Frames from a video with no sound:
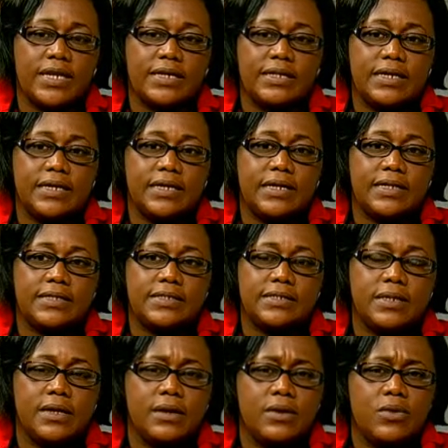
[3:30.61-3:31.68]
I think it's
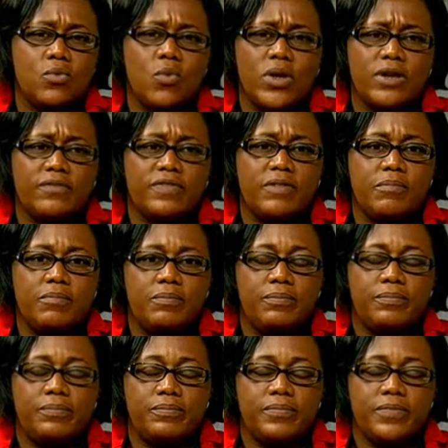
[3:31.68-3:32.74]
one of
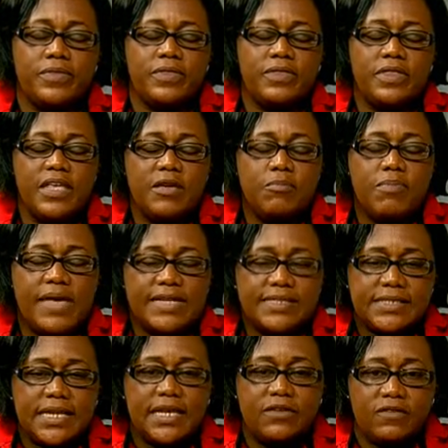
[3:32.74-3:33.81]
the
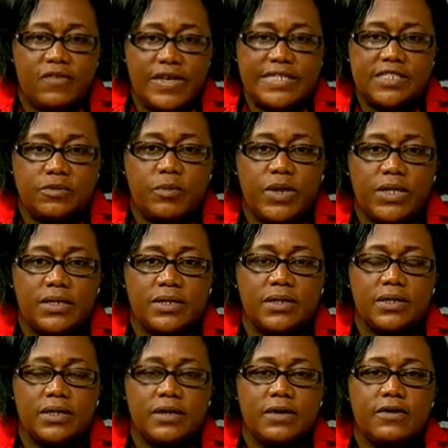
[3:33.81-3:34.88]
best investment
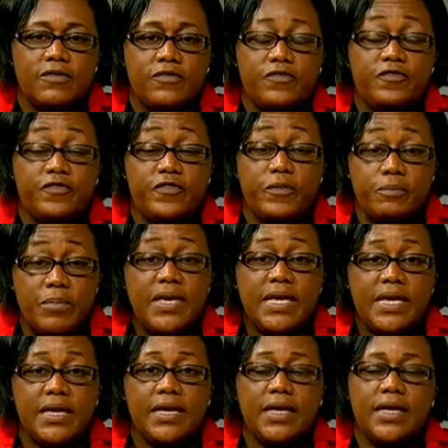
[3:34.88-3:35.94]
for
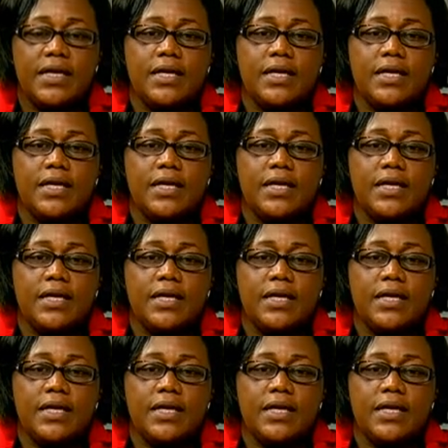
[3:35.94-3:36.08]
me